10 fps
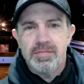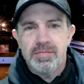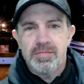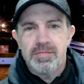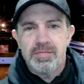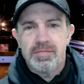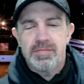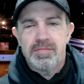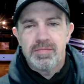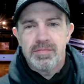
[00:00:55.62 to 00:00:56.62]

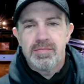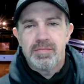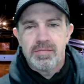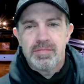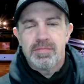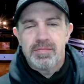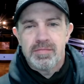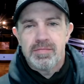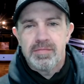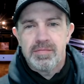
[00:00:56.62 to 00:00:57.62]

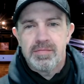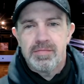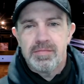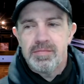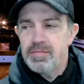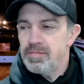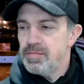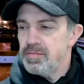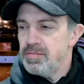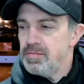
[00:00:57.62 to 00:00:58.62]

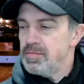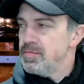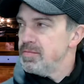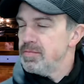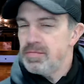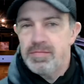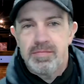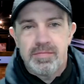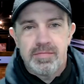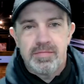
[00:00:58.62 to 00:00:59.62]

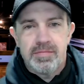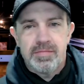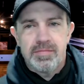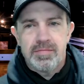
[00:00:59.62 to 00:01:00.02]
This person isn't speaking.